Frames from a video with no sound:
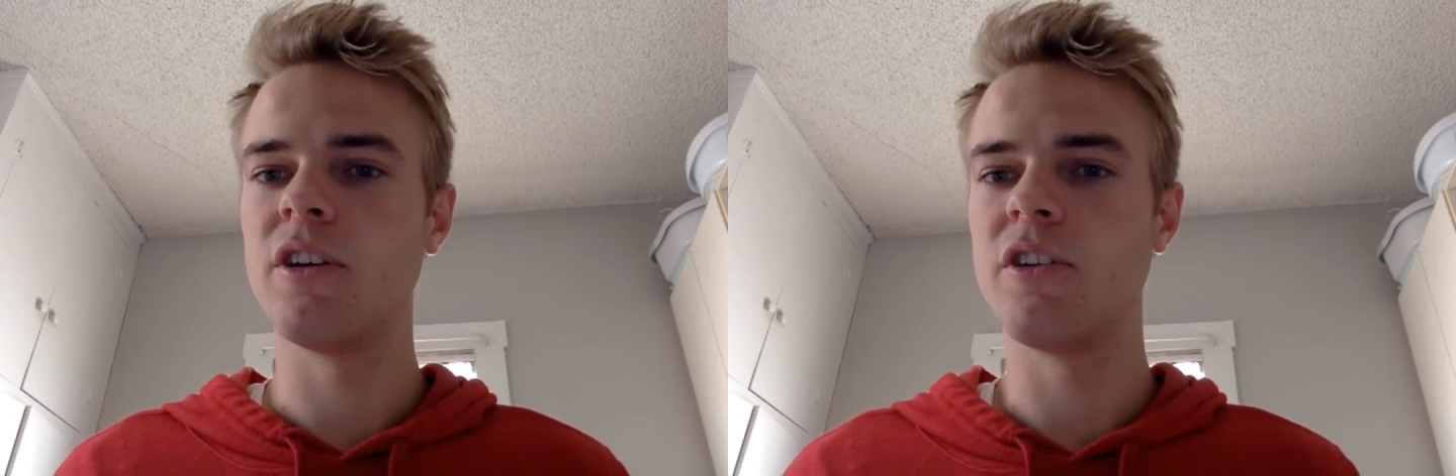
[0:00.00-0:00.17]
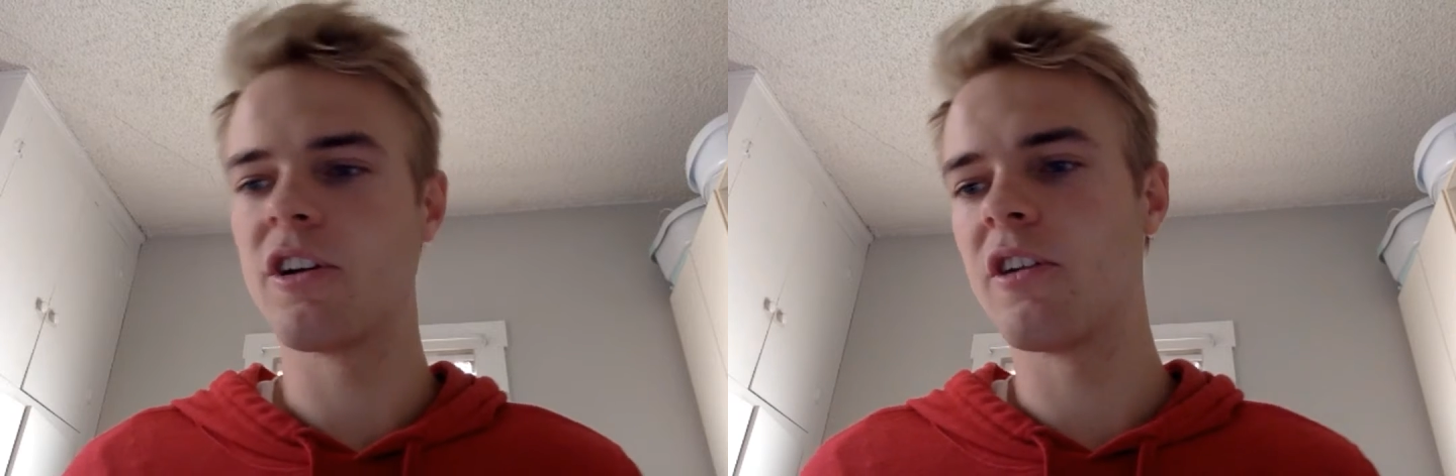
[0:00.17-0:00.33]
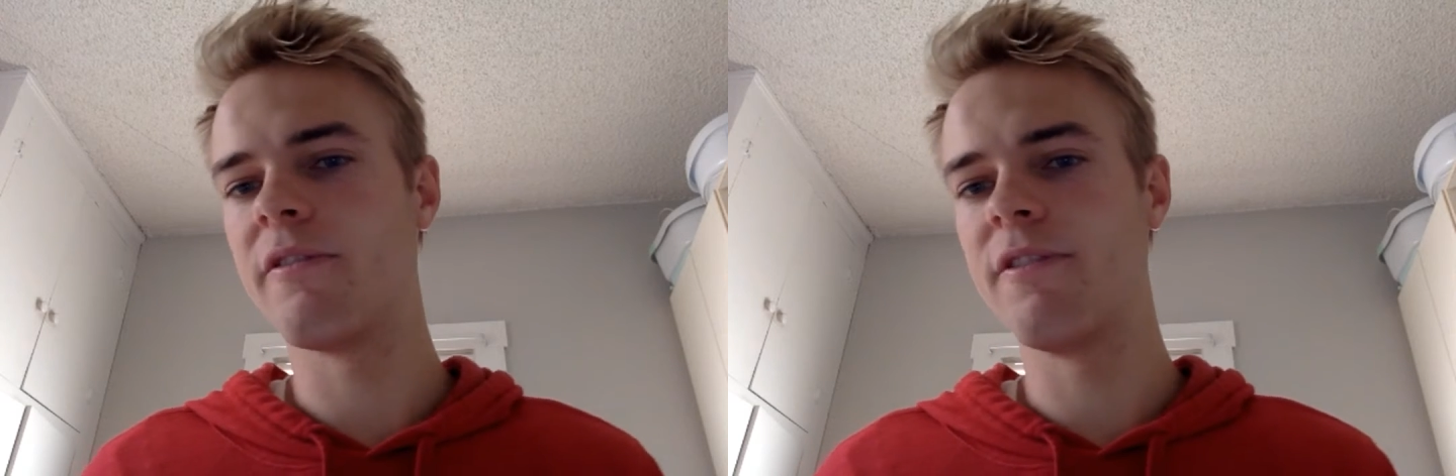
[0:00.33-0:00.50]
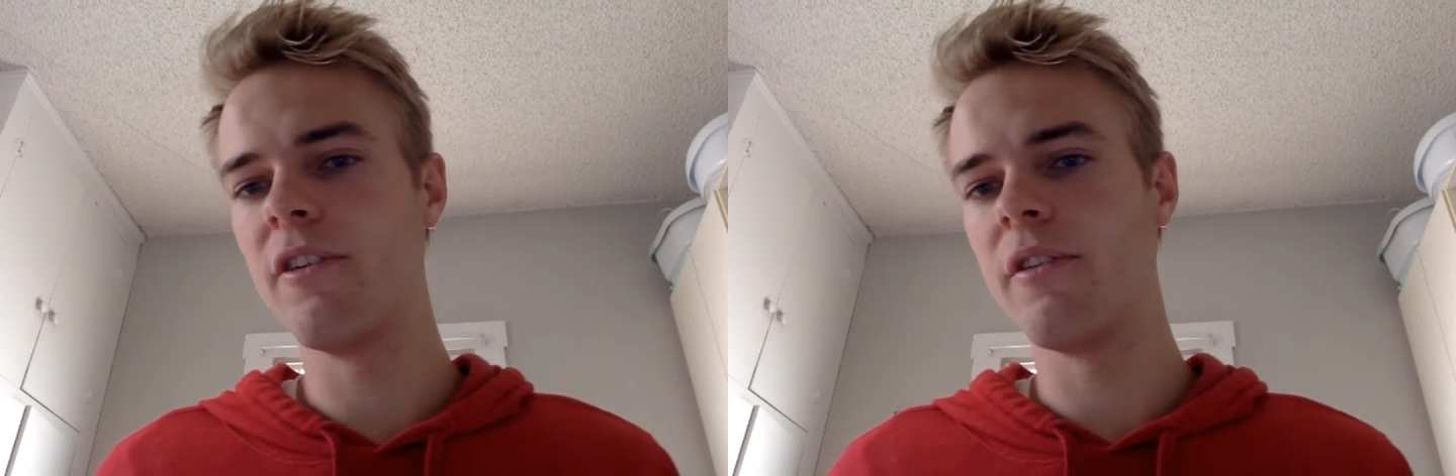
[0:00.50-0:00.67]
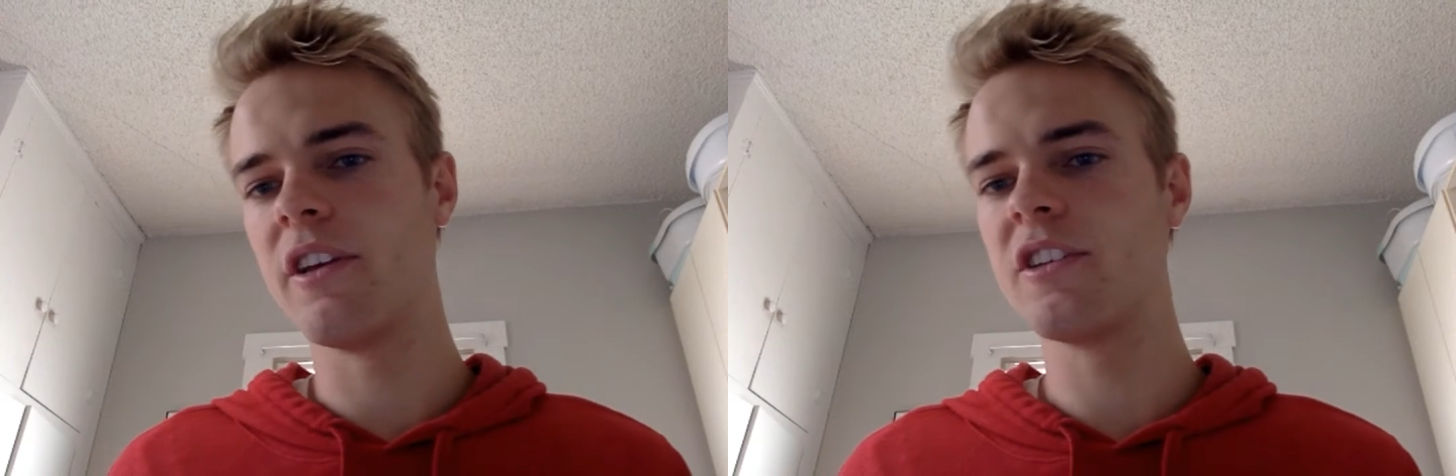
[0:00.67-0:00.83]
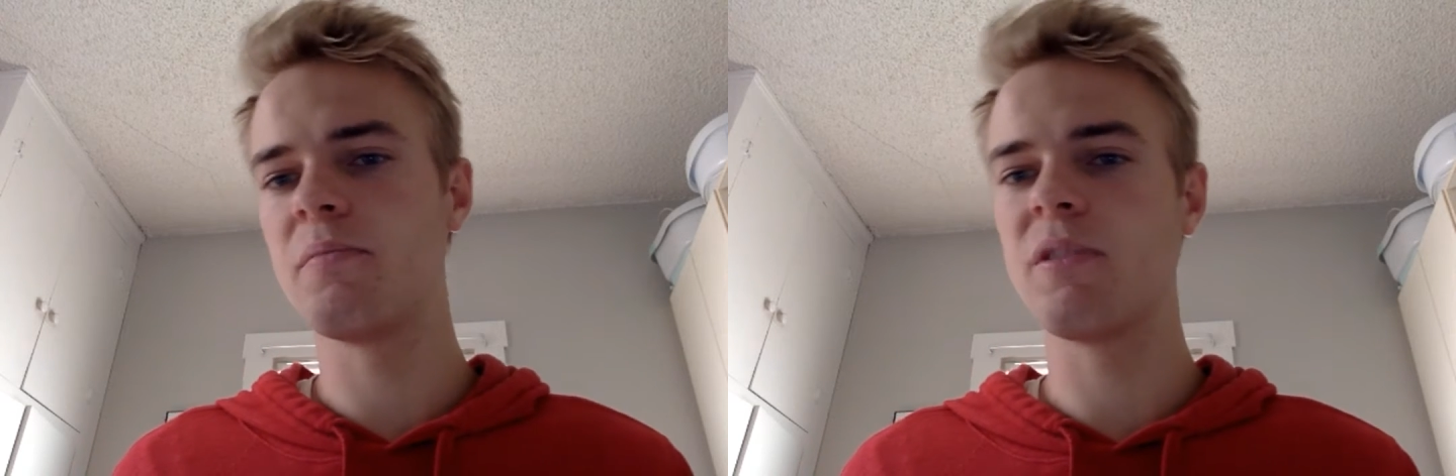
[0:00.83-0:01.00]
You're going to feel
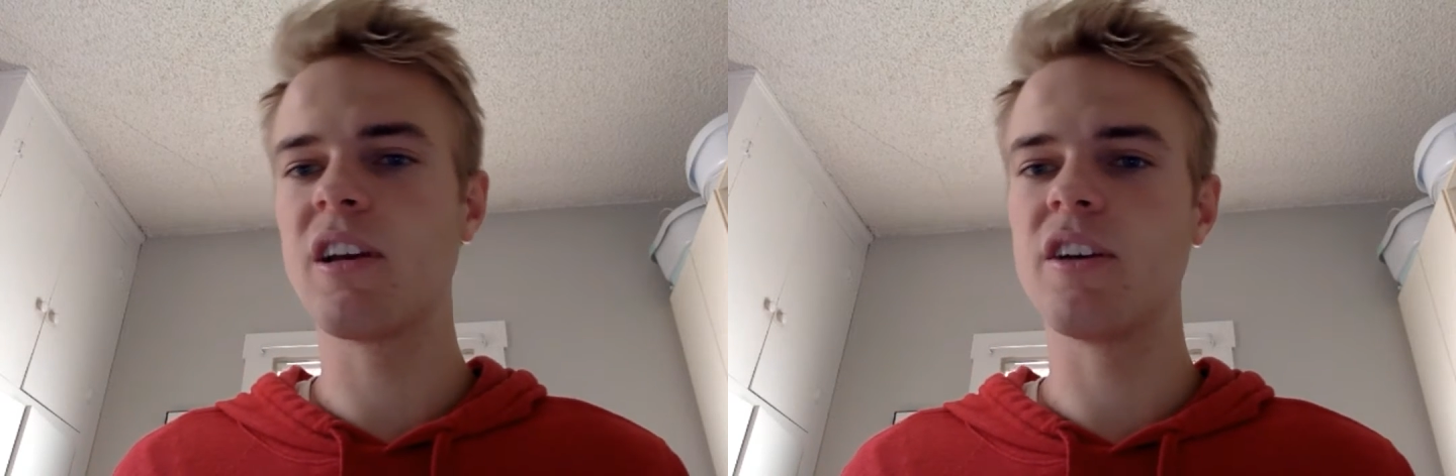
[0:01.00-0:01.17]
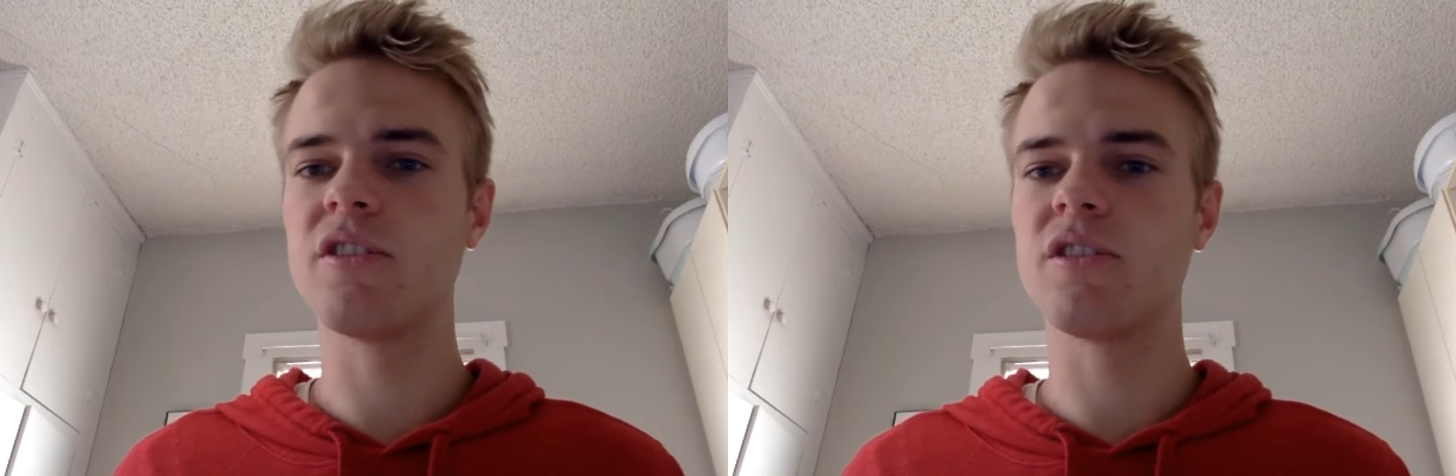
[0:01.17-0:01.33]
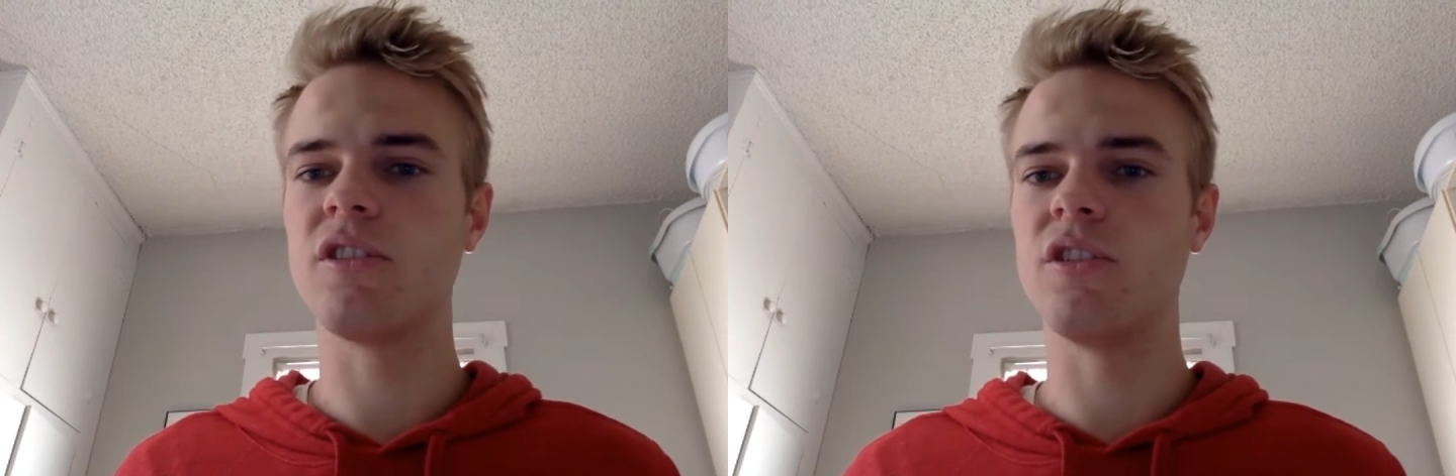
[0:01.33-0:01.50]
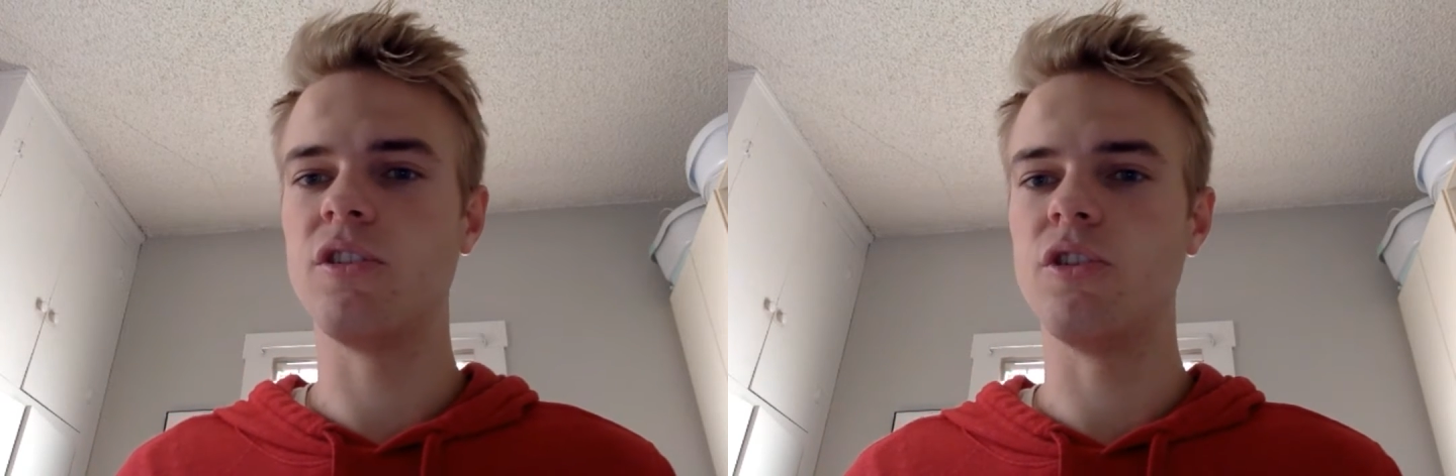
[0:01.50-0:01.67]
this because